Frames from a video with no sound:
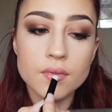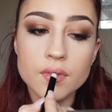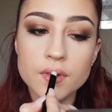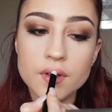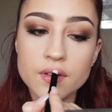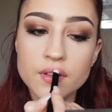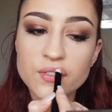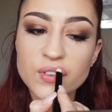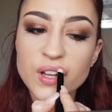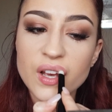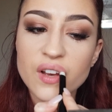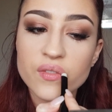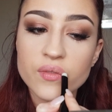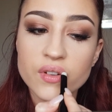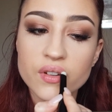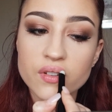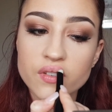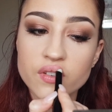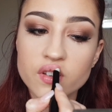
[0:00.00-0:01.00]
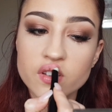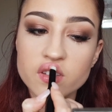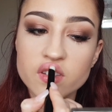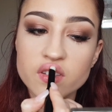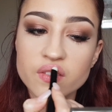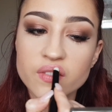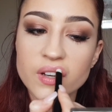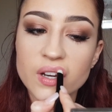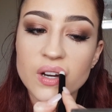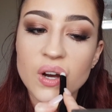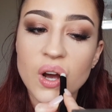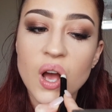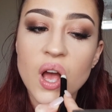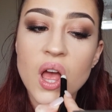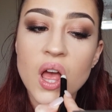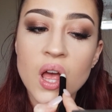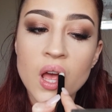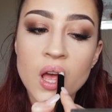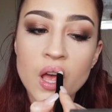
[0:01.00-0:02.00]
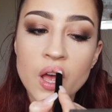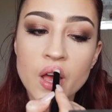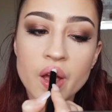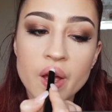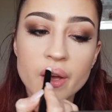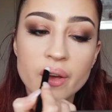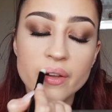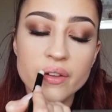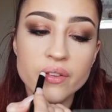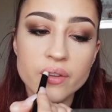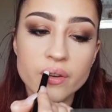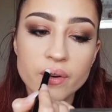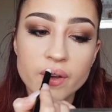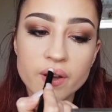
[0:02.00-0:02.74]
Doesn't really have much of a smell until